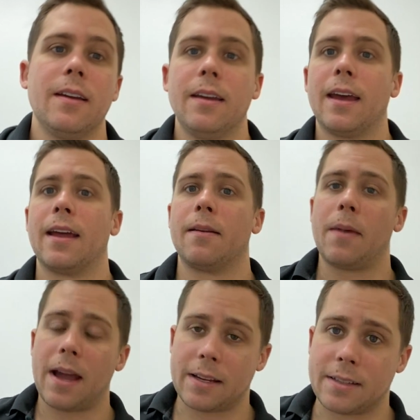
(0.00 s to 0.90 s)
and
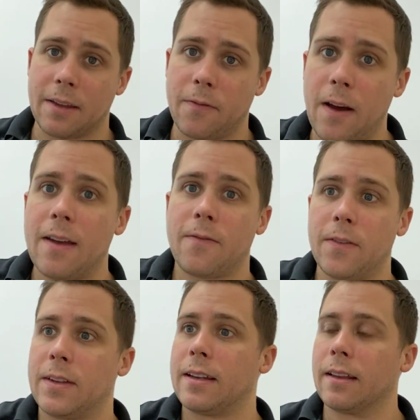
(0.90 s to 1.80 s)
maxed a
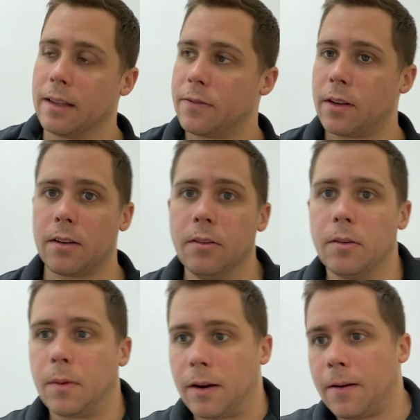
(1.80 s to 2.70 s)
550 deadlift on the
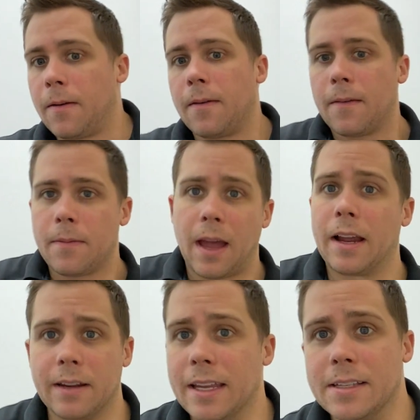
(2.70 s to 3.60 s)
noodle bar. I
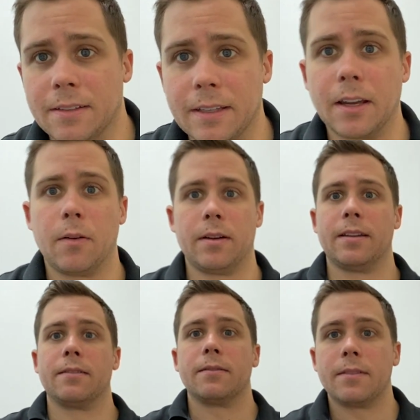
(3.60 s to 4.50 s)
could easily go in
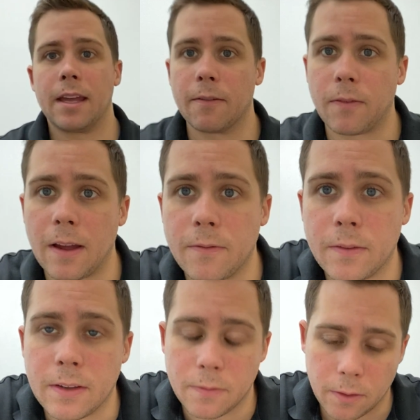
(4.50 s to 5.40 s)
and hit
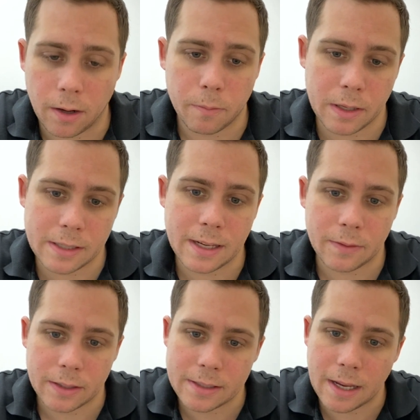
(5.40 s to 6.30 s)
550 for an
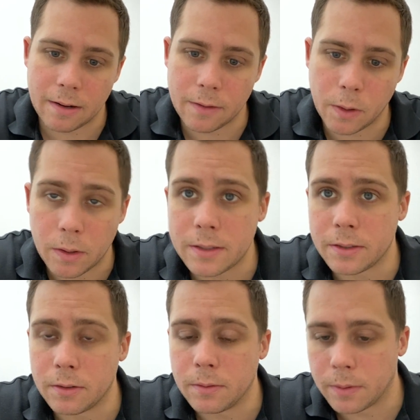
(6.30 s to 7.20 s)
RP7 this Saturday if I wanted
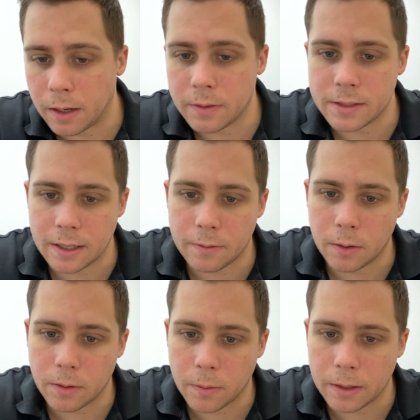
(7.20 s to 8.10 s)
to, but obviously I've
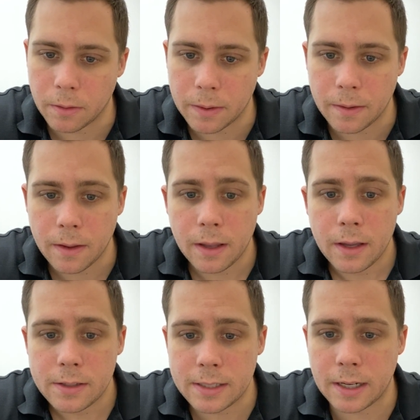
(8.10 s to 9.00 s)
lowered the weight a little bit.
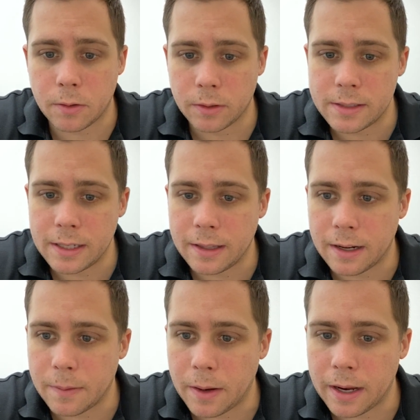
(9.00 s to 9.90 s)
So that's kind of cool to see that
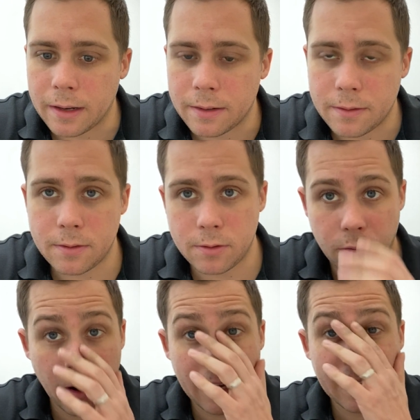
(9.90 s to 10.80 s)
at my
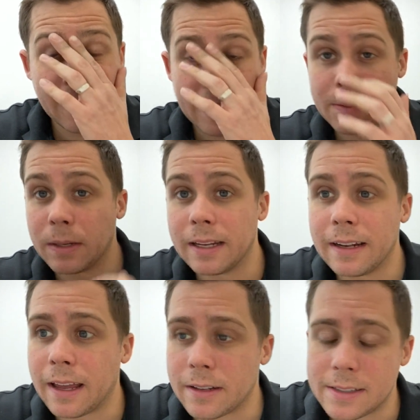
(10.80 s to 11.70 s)
training SBD
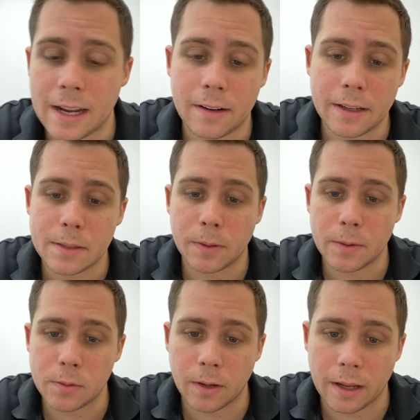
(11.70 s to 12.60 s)
day on Saturday is pretty
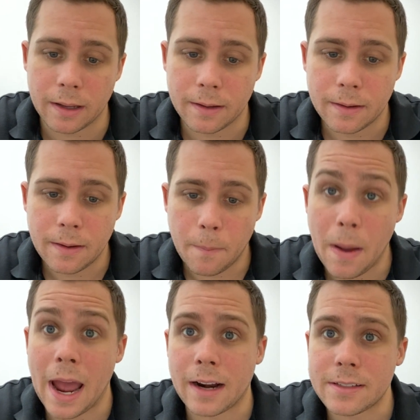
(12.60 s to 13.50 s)
much what I
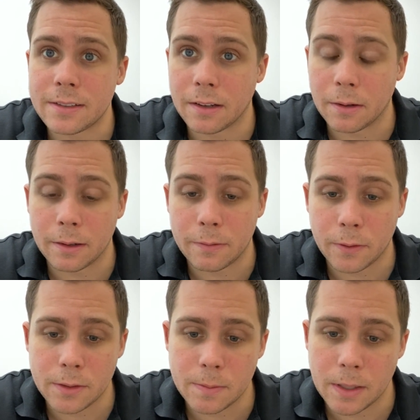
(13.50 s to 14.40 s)
maxed on my
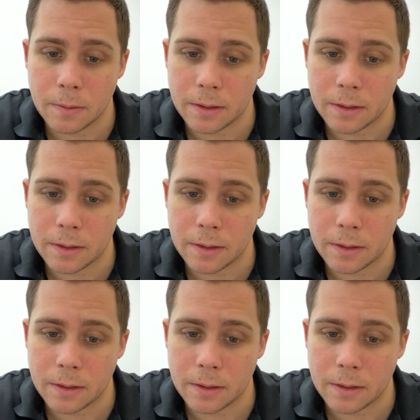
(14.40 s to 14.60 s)
first meet with